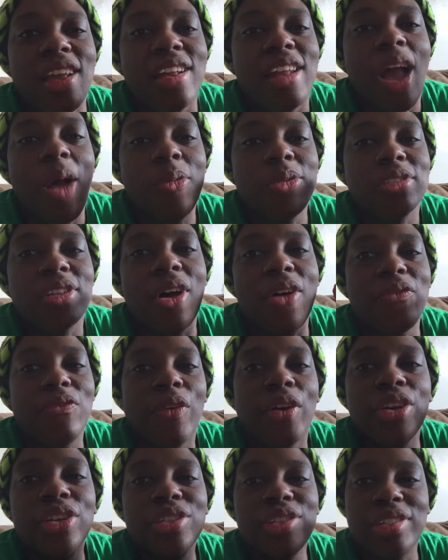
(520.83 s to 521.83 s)
That was our
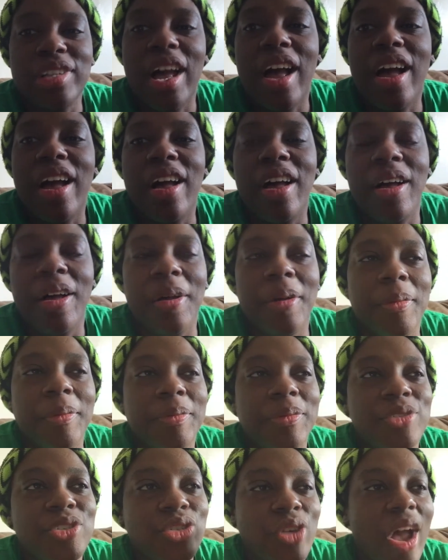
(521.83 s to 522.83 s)
first time
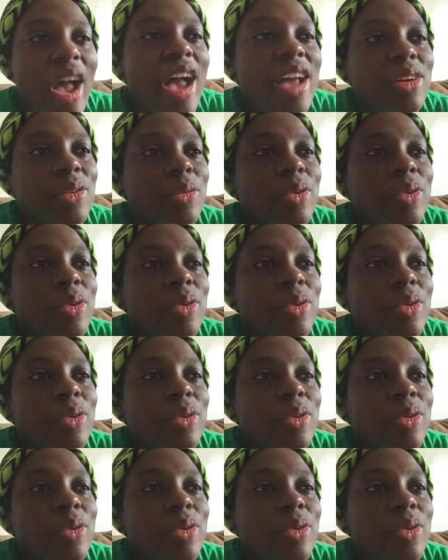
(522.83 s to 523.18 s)
trying it.